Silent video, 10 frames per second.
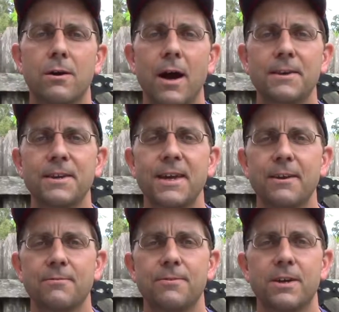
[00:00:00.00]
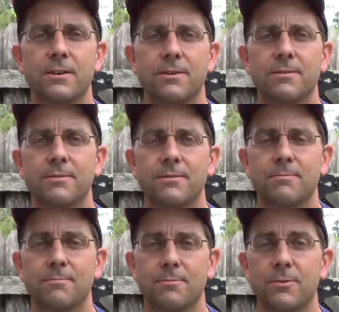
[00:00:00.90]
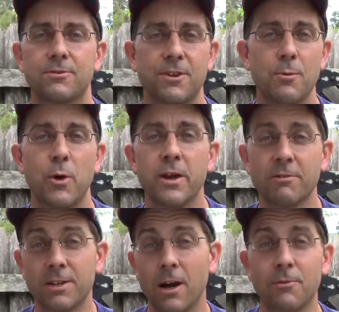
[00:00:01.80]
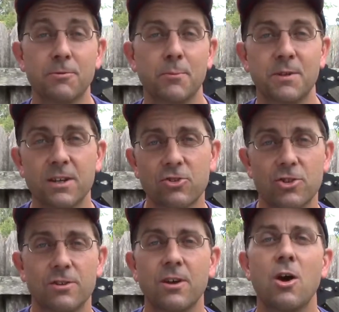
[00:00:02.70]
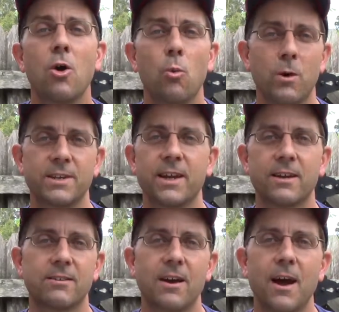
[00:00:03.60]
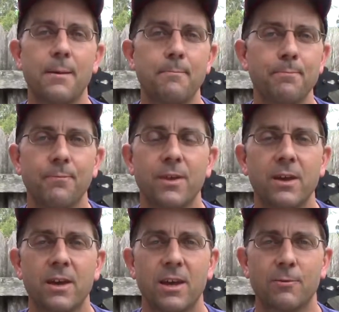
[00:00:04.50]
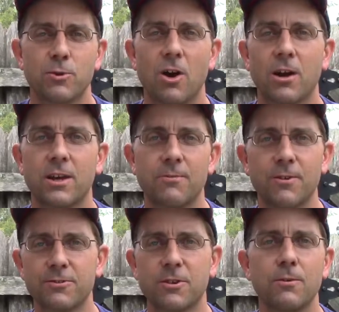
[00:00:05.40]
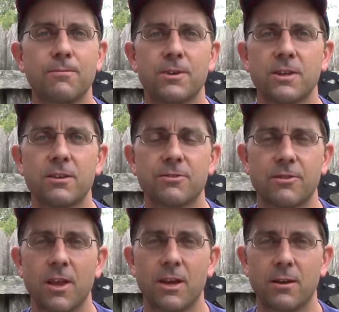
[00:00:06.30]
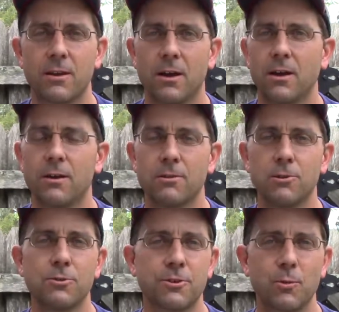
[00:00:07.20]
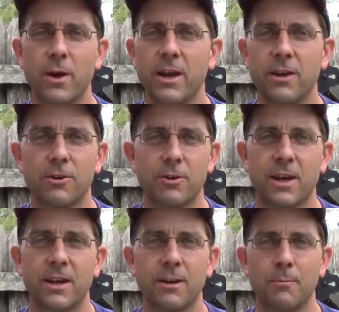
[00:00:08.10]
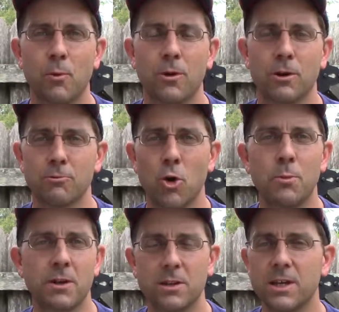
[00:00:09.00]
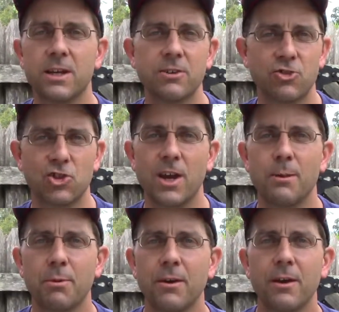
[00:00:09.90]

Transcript: How do you get fit? The same way you recover from addiction, one day at a time. If we're talking physical fitness, like losing weight or getting more aerobically in shape,